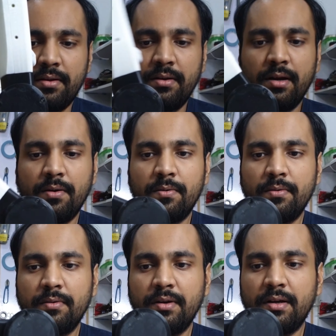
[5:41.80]
Now
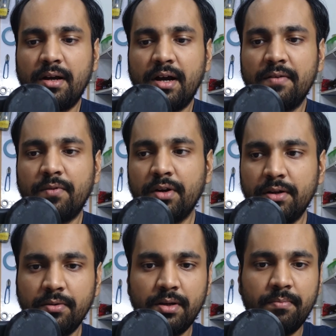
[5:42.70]
I
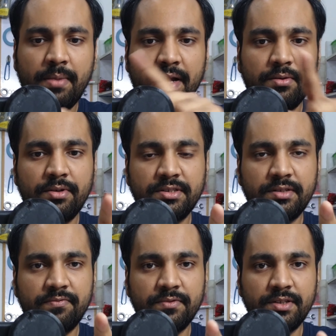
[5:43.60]
wanted to come back to its
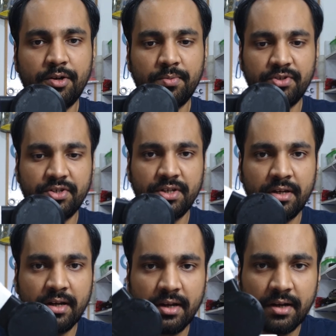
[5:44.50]
zero position
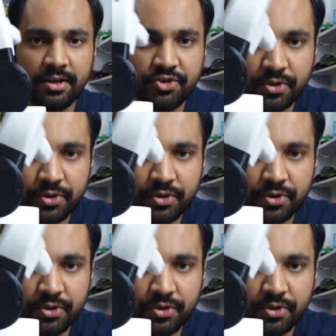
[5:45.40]
and show